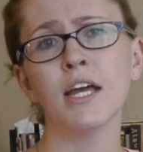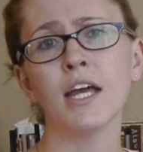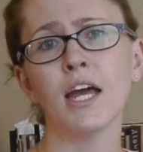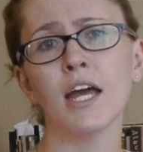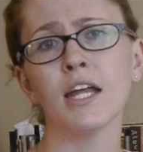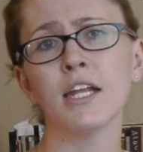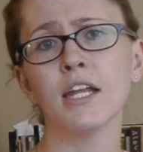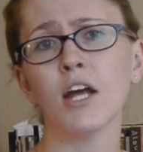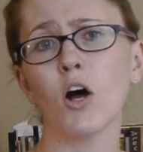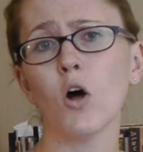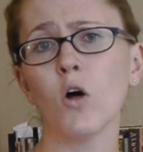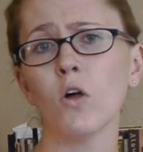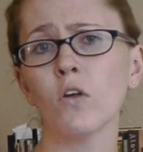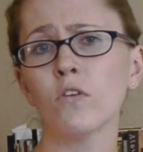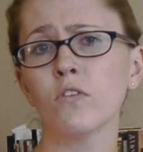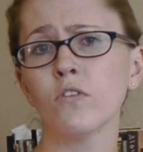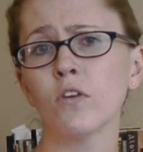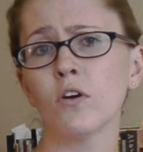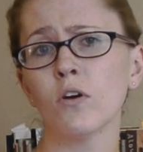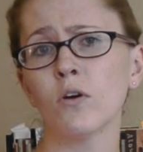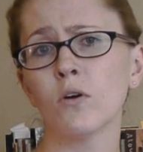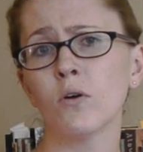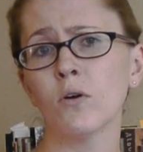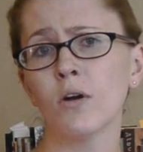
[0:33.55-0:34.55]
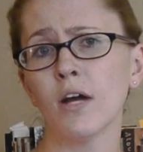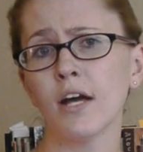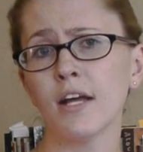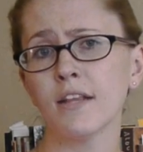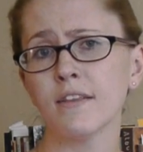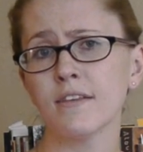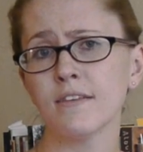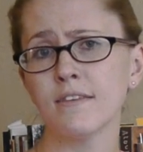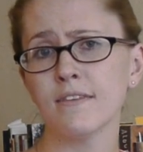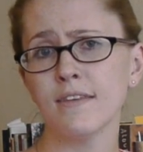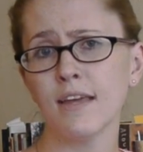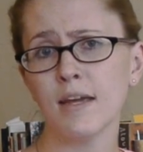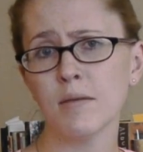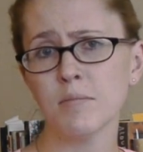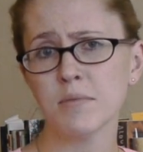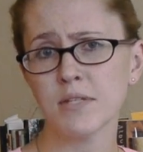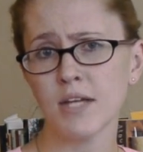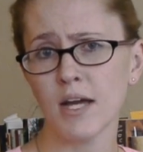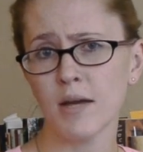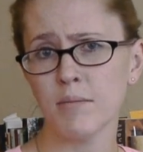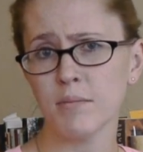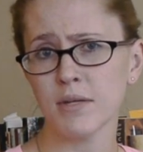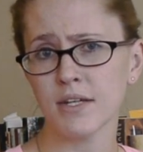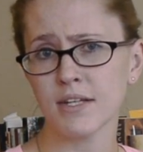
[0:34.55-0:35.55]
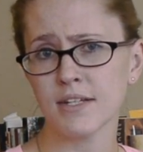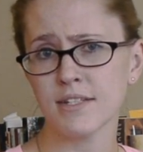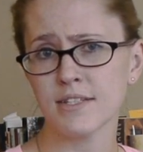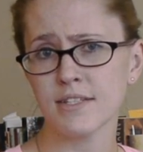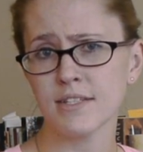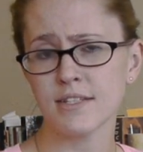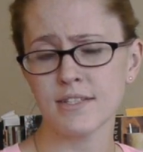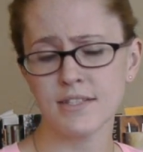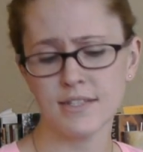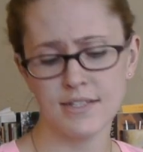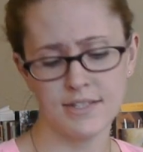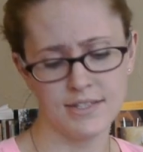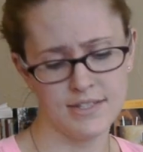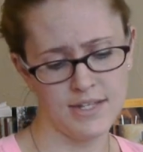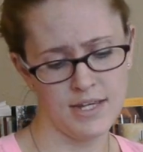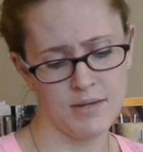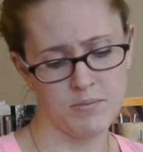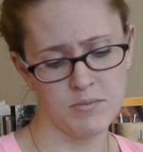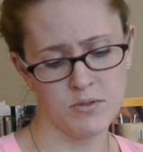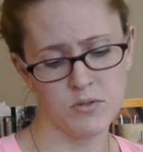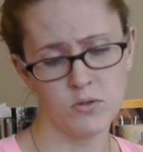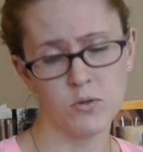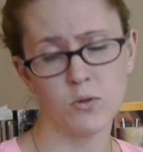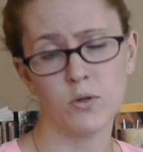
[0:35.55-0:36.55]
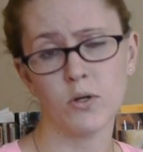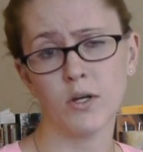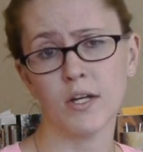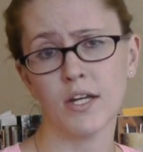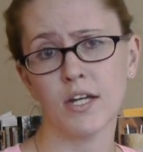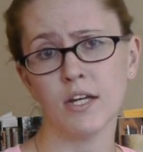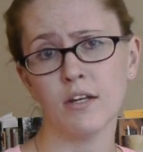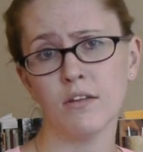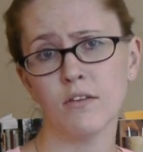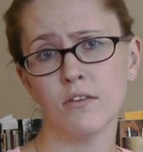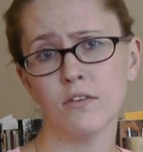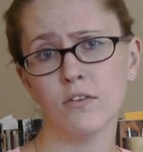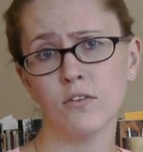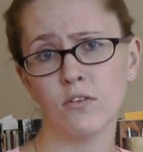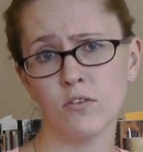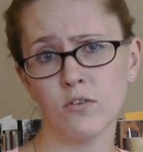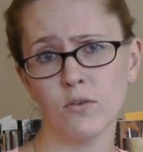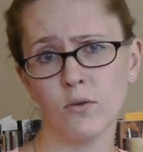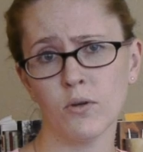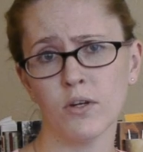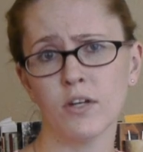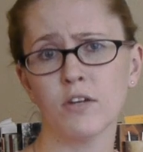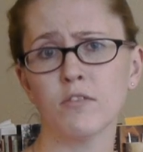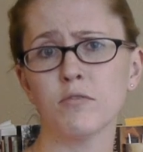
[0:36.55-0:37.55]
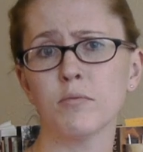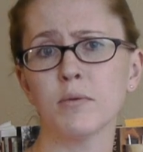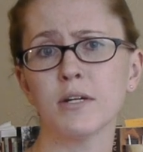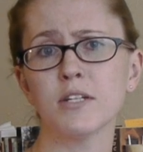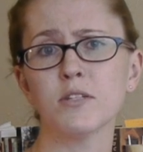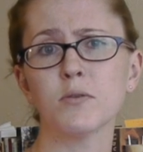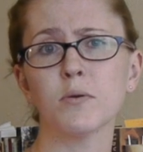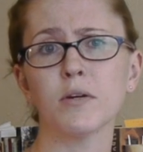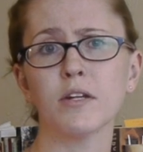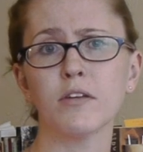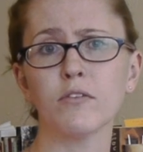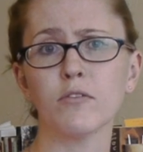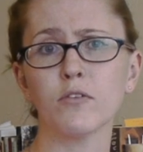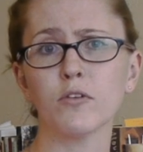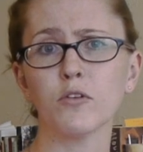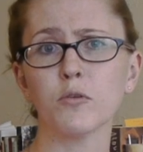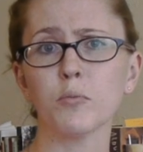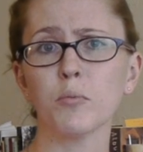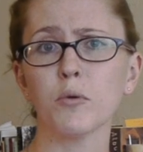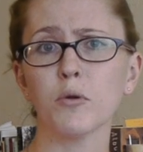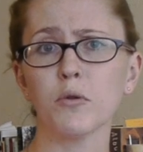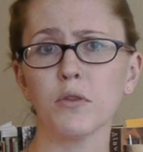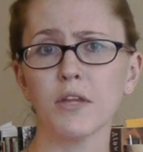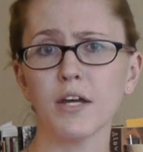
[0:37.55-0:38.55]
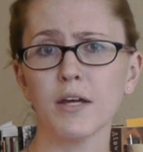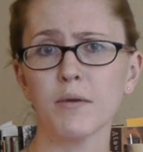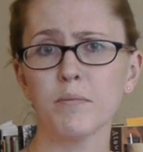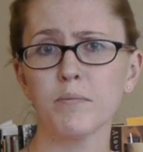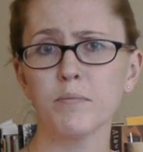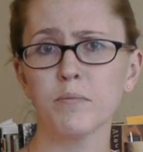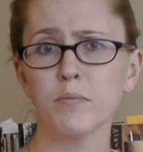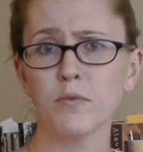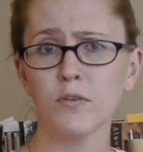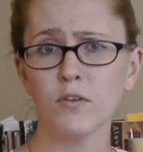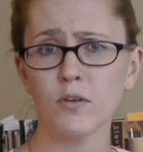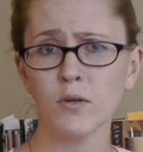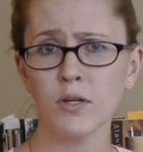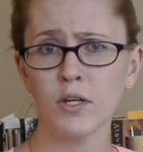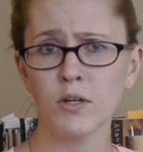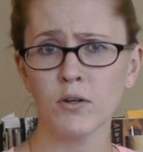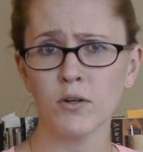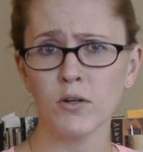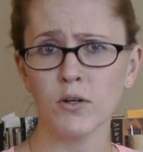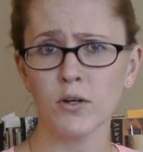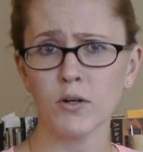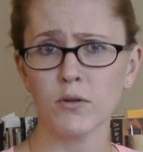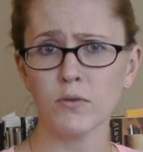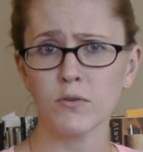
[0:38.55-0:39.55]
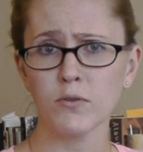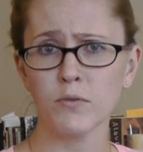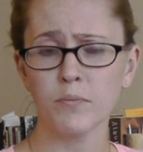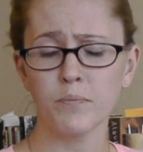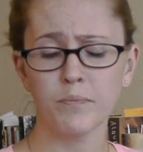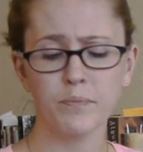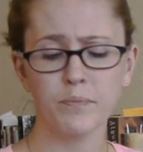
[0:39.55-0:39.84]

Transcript: And also, at the same time, because it's the same story, the story of my 21st birthday. So here it goes.